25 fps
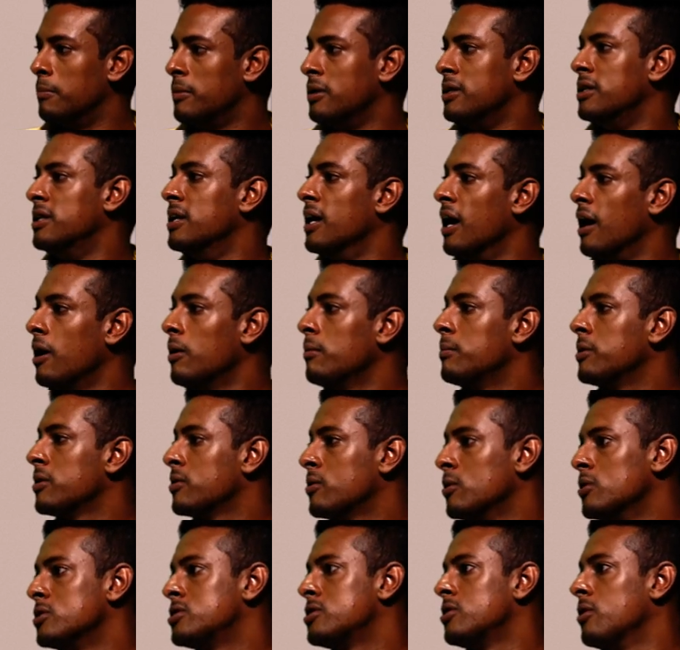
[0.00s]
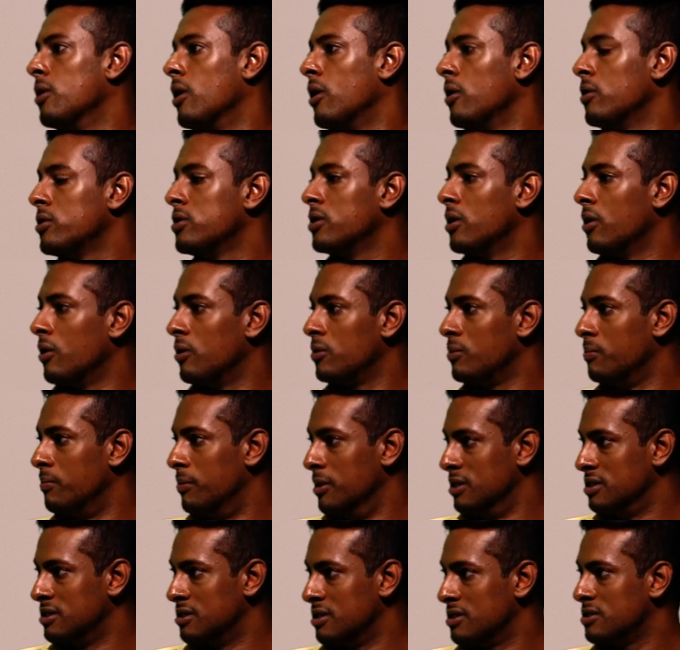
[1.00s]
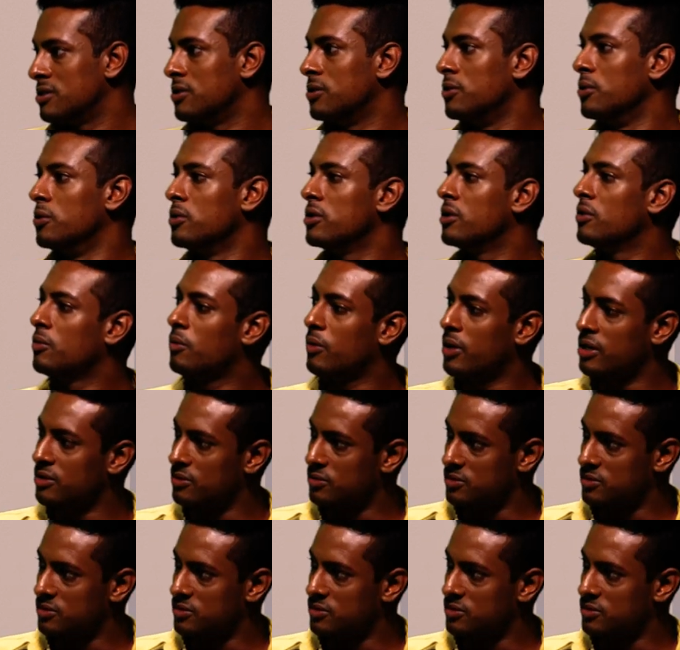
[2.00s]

Now, because you own your own business, you're the one